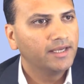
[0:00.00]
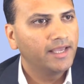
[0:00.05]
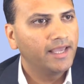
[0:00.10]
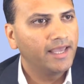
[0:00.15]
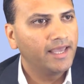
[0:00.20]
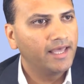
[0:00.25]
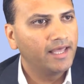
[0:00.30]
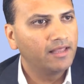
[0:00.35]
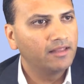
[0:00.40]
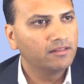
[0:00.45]

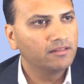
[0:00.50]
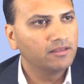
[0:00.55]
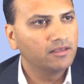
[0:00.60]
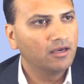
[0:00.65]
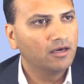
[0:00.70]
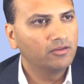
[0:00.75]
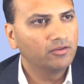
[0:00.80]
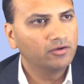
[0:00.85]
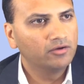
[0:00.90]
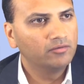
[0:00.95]
And the
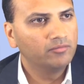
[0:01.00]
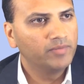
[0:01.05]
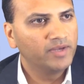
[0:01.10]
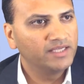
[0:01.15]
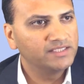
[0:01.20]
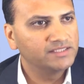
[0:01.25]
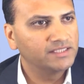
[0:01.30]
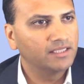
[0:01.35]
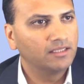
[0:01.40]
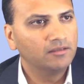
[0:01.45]
other
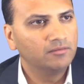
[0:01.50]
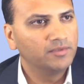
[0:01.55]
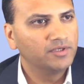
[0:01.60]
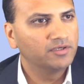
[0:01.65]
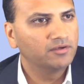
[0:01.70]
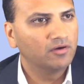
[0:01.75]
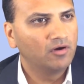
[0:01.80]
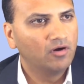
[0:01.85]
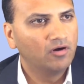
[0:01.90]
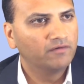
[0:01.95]
basic
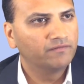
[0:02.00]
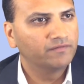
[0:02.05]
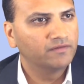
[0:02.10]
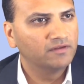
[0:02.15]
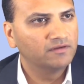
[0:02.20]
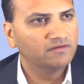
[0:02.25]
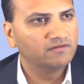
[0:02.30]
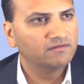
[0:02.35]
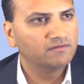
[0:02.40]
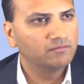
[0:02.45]
element of
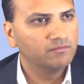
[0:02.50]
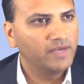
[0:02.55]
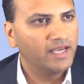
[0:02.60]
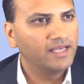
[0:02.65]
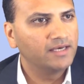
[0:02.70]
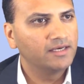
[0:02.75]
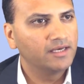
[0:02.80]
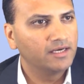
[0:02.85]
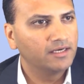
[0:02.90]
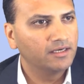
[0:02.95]
this
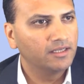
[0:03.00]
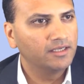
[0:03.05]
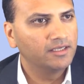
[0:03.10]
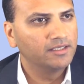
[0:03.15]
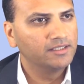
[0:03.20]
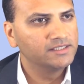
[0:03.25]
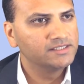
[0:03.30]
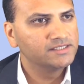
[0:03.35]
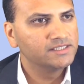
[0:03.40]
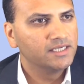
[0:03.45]
mandate
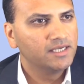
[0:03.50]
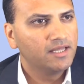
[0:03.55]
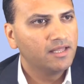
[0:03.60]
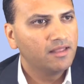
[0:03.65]
is